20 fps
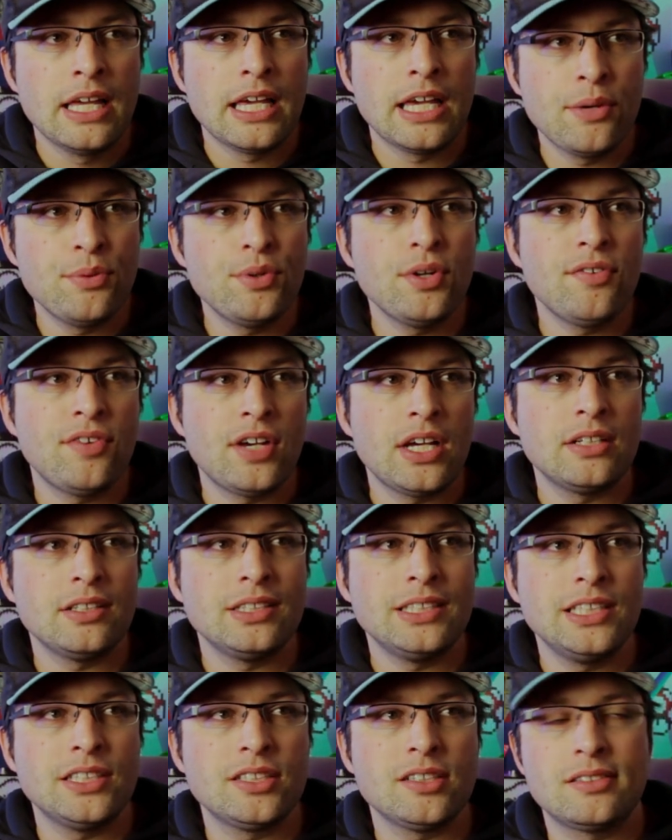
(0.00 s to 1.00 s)
He would have had
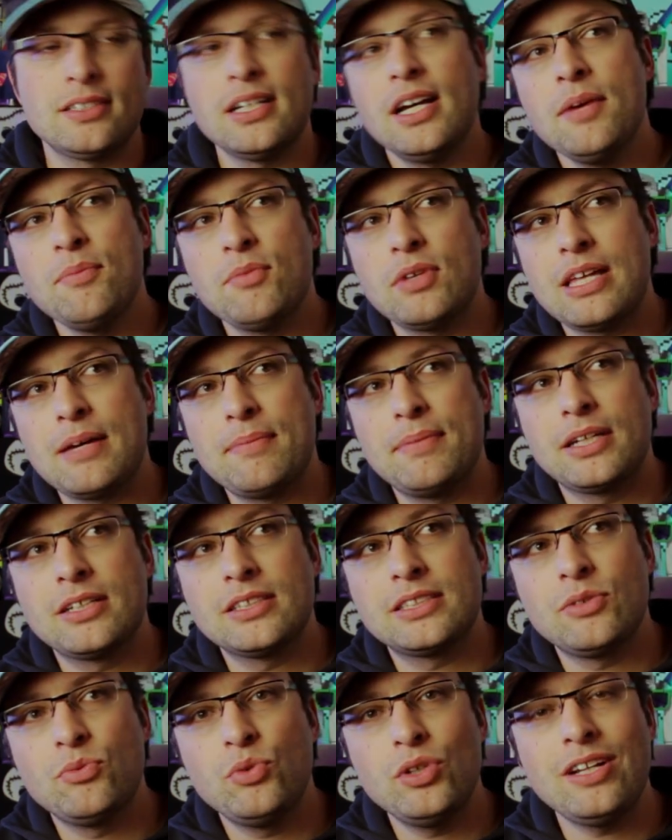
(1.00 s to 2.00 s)
an easier time with that
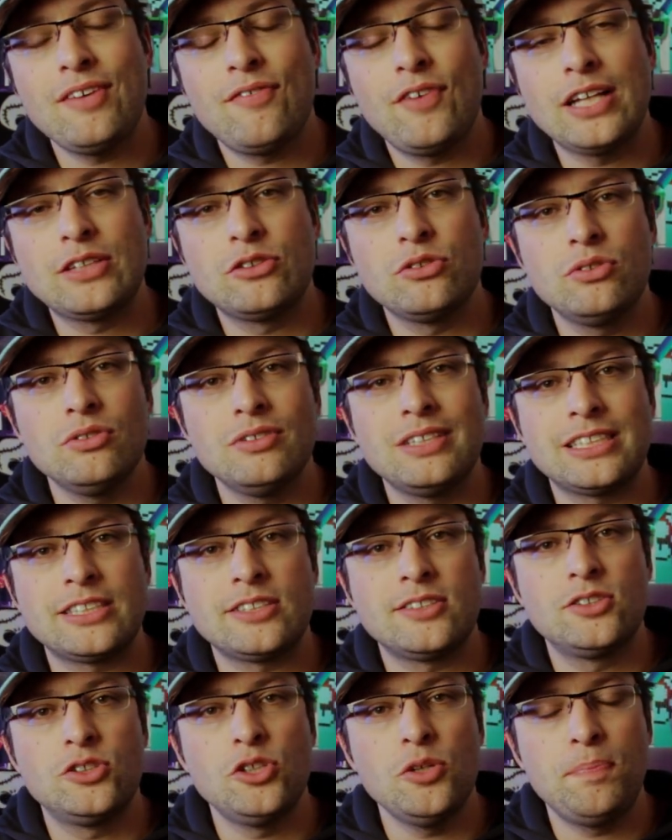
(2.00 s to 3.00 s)
because he wouldn't have had to do
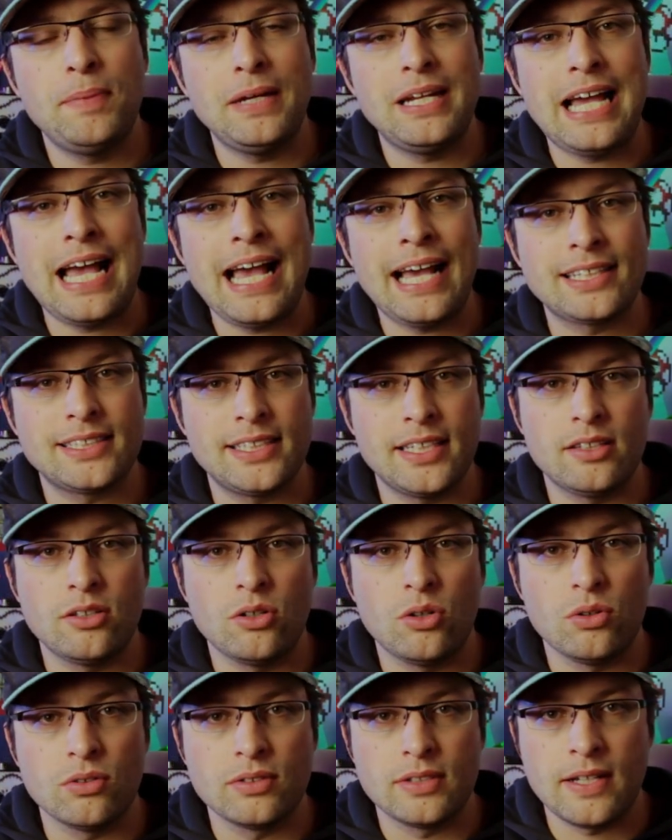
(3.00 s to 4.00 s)
this stupid accent
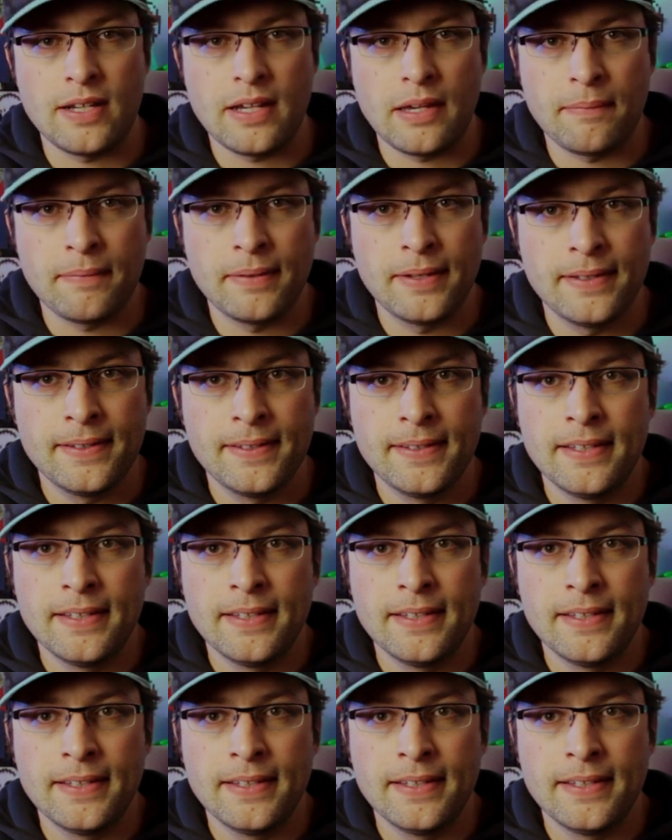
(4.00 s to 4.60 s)
the whole time.